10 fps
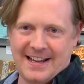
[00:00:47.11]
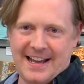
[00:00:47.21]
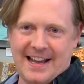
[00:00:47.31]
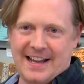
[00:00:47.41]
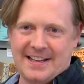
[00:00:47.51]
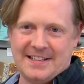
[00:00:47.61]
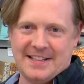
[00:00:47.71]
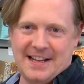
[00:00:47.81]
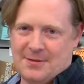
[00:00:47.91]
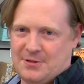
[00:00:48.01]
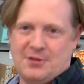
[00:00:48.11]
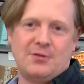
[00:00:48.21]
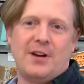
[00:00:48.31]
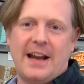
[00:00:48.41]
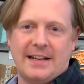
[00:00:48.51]
and it was
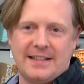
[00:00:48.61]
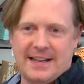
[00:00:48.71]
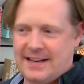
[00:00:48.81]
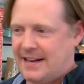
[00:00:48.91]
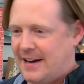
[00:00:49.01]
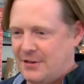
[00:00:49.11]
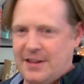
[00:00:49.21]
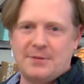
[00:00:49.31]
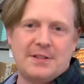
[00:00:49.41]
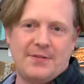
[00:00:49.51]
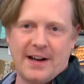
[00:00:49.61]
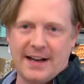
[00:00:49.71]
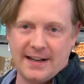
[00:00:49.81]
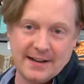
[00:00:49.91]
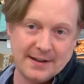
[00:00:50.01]
great, and everything was
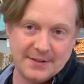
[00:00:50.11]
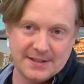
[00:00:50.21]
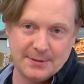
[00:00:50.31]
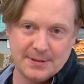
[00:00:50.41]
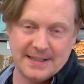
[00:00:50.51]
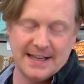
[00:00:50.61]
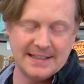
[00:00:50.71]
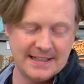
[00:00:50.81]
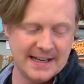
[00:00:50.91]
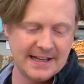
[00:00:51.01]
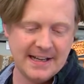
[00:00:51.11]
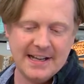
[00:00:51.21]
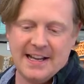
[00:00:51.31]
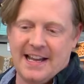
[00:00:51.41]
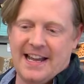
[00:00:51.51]
fine. I obviously wasn't that sick.
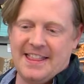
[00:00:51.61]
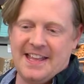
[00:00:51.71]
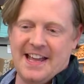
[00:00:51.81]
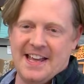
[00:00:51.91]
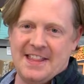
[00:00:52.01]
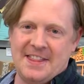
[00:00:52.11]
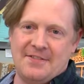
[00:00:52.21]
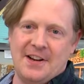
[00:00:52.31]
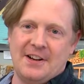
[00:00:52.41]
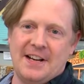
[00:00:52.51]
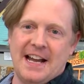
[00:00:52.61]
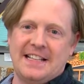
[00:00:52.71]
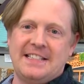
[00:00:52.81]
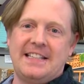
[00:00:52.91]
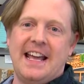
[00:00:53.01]
And then the very
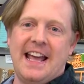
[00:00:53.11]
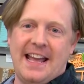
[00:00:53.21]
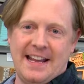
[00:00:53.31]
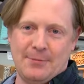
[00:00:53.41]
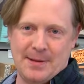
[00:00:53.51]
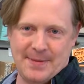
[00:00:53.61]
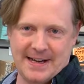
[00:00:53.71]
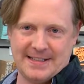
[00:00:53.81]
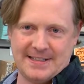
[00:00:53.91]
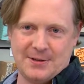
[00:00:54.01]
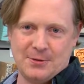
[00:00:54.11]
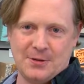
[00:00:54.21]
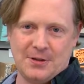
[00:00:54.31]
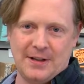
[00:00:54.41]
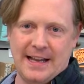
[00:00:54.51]
next day, went back to
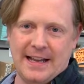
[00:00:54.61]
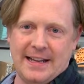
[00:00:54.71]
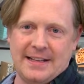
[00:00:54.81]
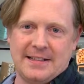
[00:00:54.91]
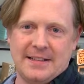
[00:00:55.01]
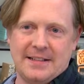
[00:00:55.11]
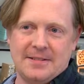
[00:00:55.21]
school, and